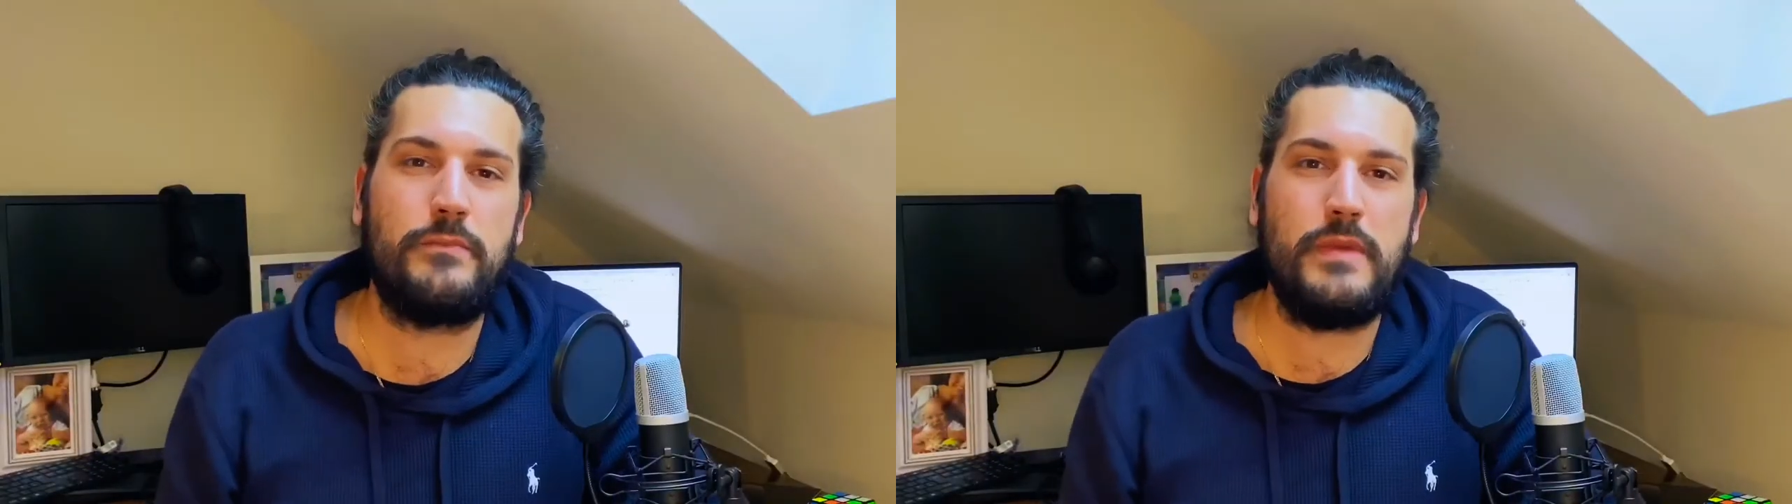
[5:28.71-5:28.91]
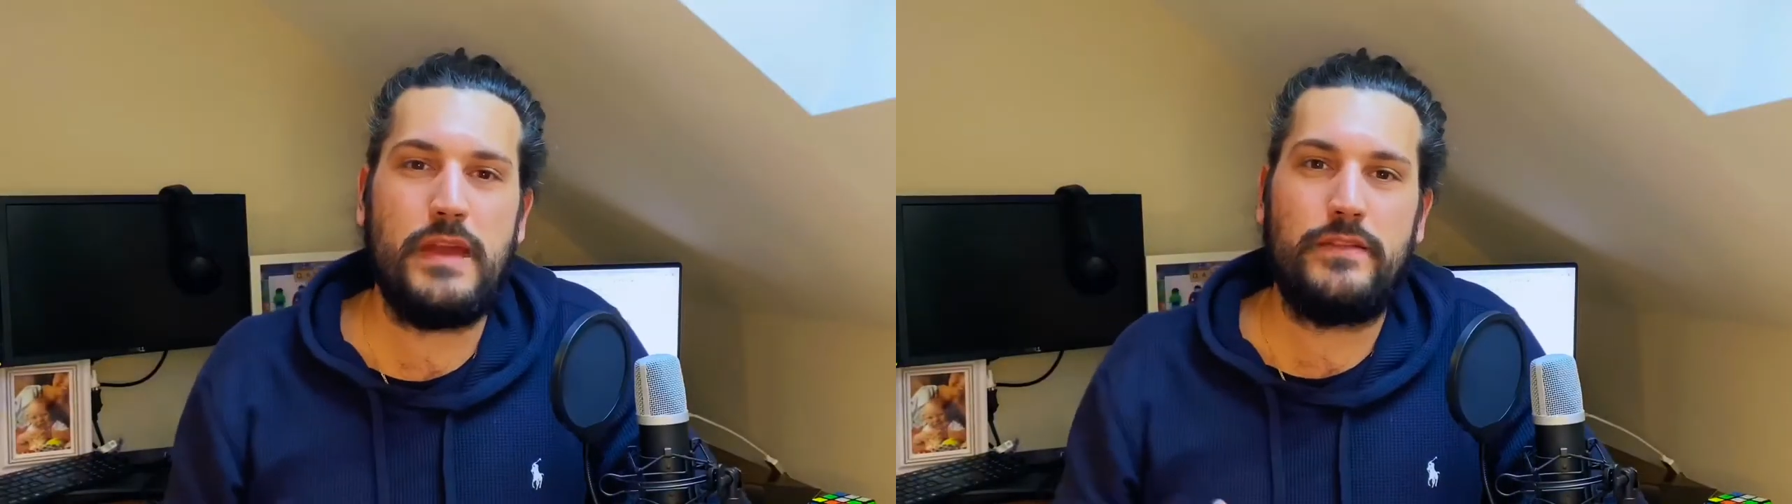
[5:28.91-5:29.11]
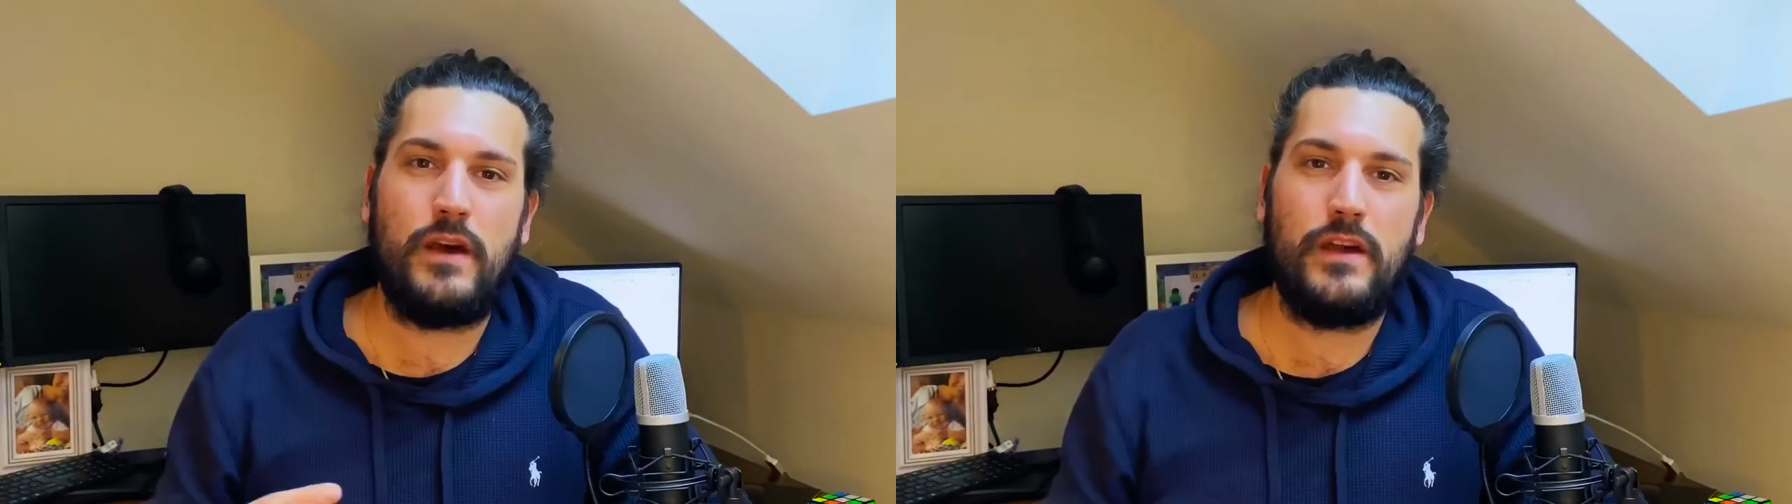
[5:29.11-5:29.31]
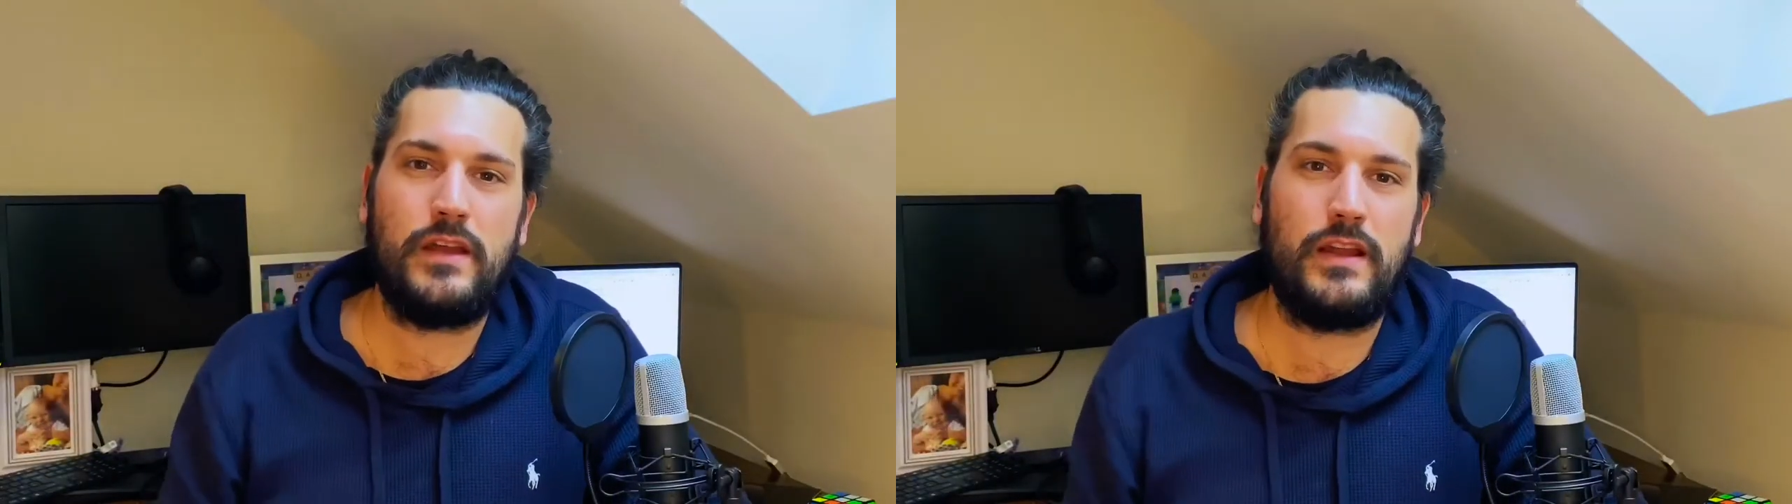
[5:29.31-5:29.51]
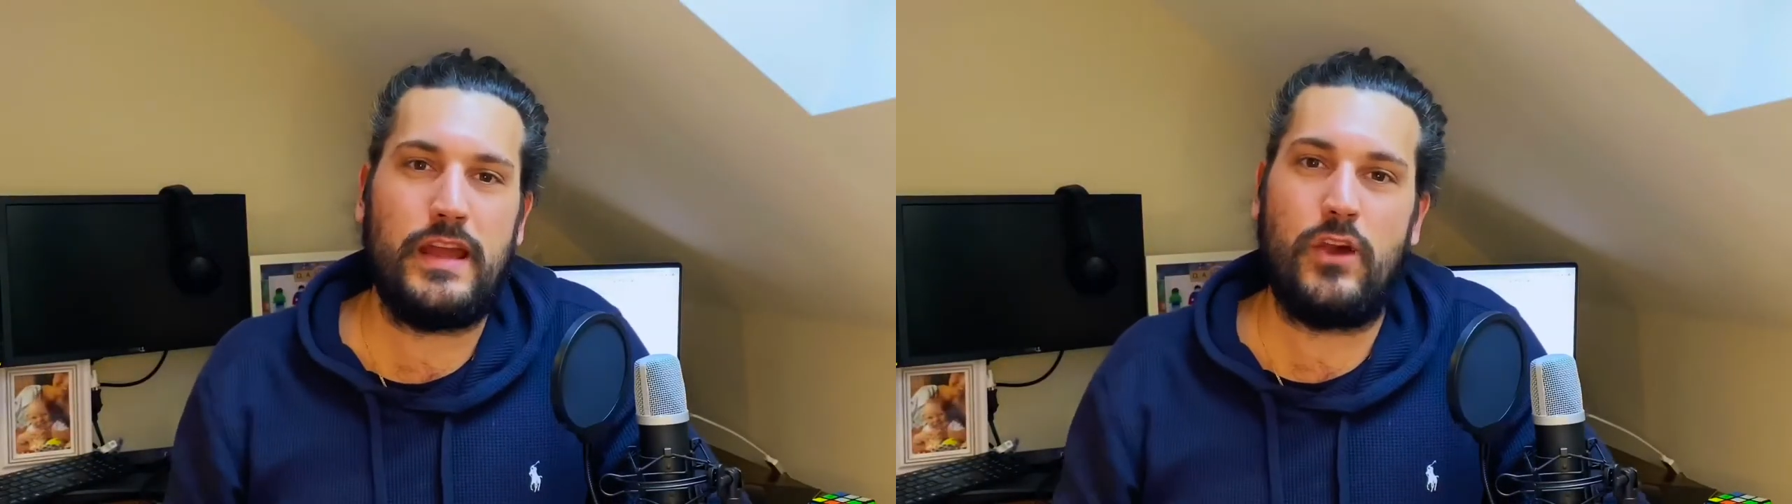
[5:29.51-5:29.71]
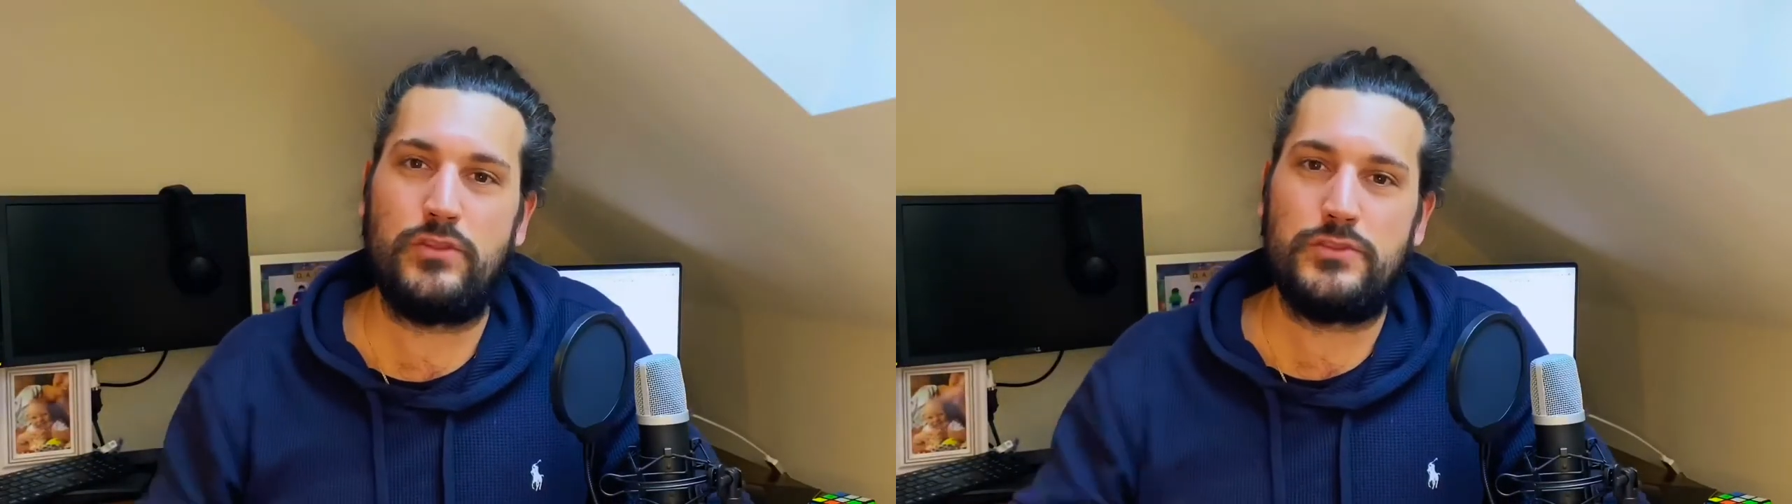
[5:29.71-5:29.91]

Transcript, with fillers: me and that I cling on